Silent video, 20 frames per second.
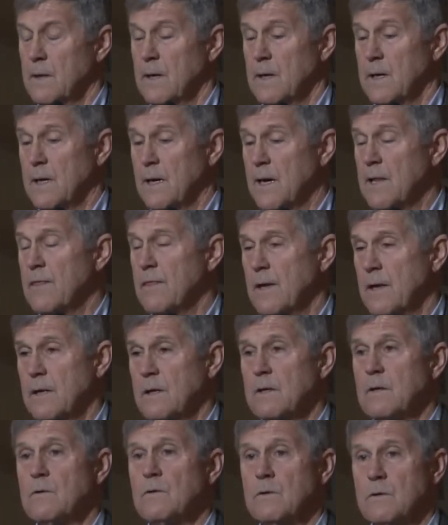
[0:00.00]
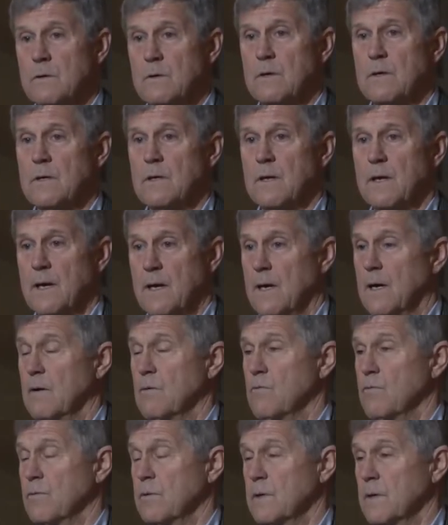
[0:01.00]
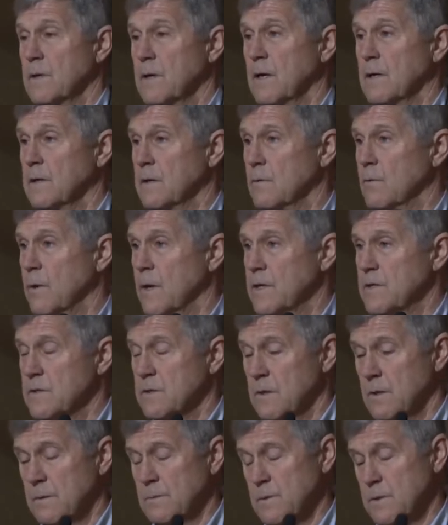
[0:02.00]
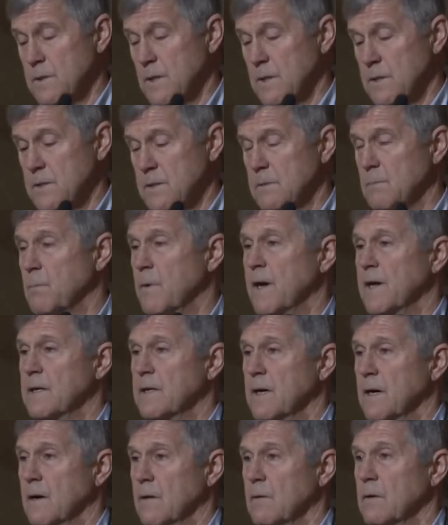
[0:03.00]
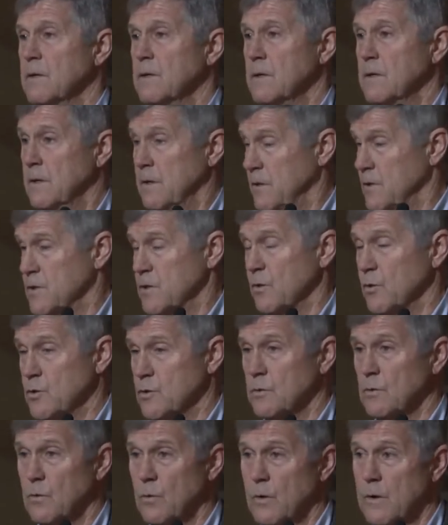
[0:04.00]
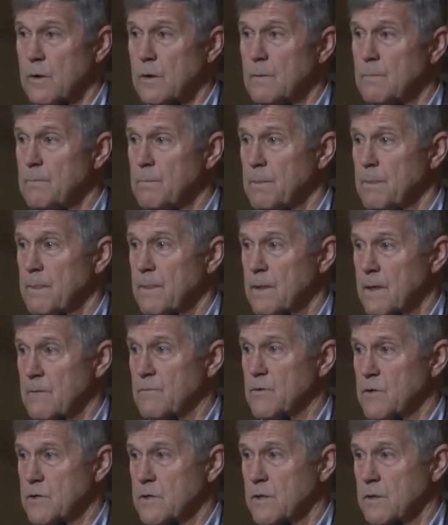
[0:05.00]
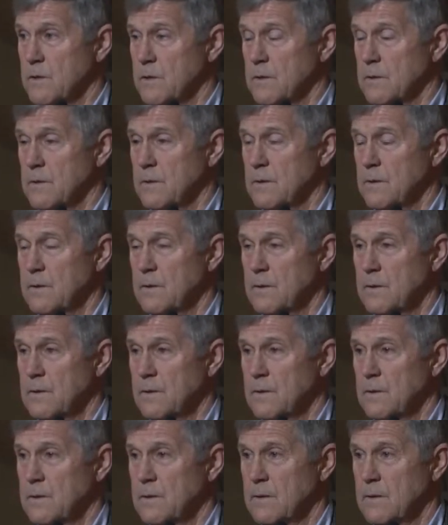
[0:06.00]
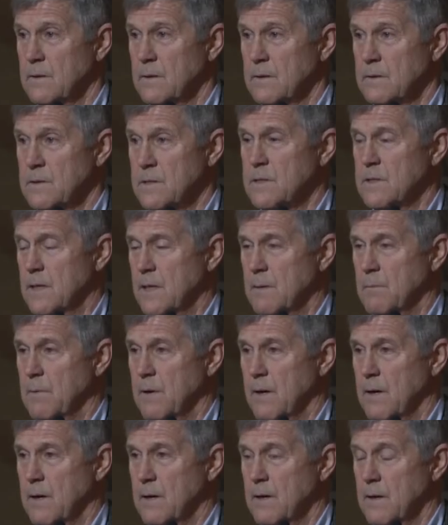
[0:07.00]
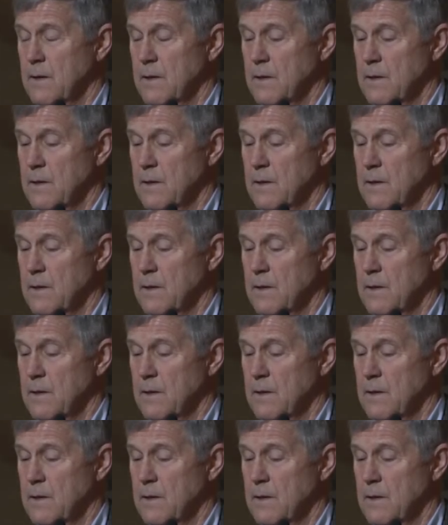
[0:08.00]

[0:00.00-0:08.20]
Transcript: And I think you could have, under the right circumstances, a breakdown in social order if this occurred. Just think about it.